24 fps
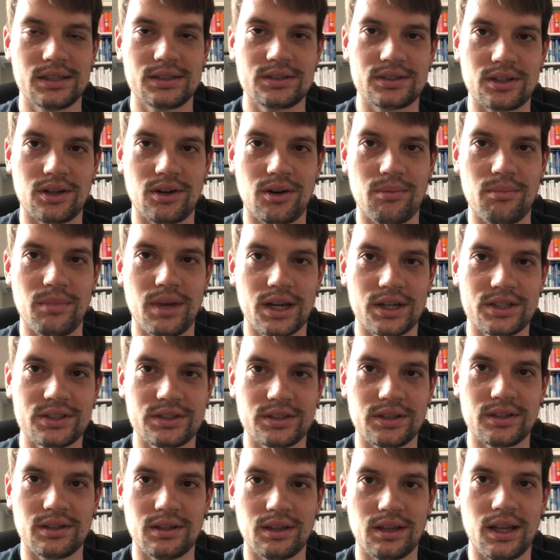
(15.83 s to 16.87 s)
So make
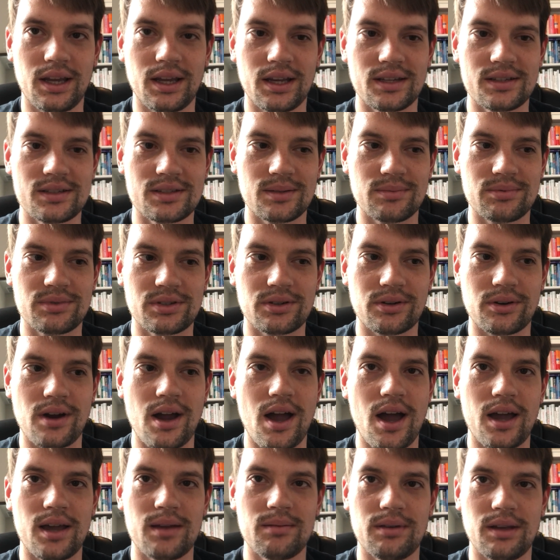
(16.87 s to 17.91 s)
sure to like,
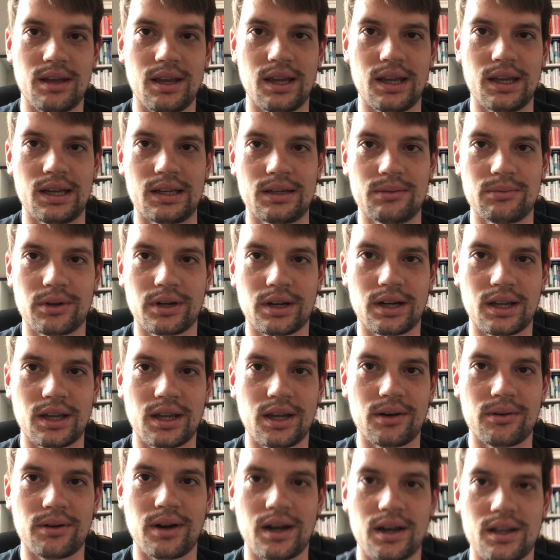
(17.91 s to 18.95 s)
subscribe, and we're going
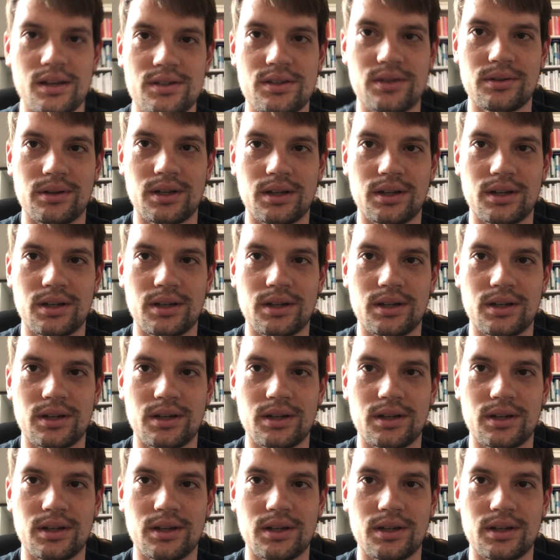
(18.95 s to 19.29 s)
to get right into